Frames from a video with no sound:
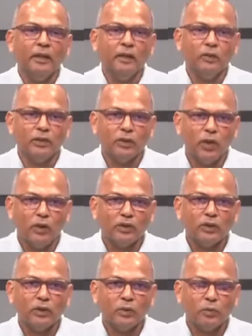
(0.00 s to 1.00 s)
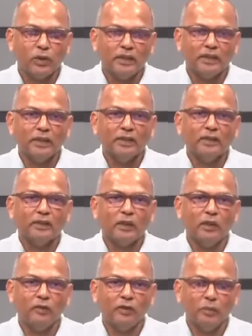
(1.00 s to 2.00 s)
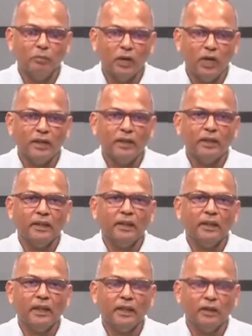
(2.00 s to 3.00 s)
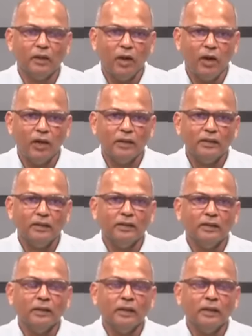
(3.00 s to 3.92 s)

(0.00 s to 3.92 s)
There was also the presence of the mother and aunt.